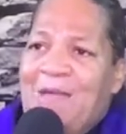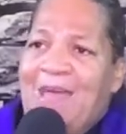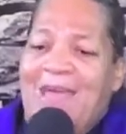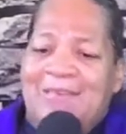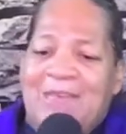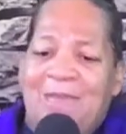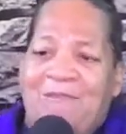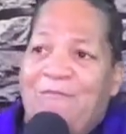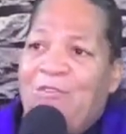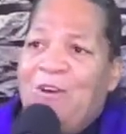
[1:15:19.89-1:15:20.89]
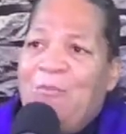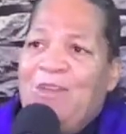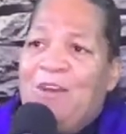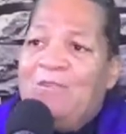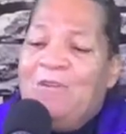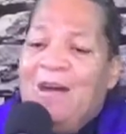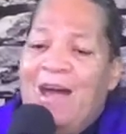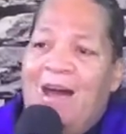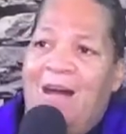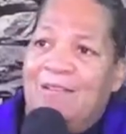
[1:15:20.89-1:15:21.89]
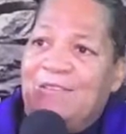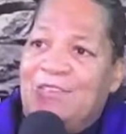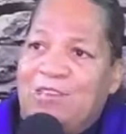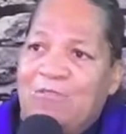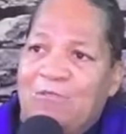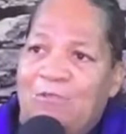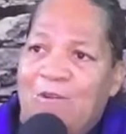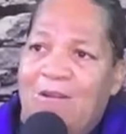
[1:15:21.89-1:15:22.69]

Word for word: and say, before we go uh, to school,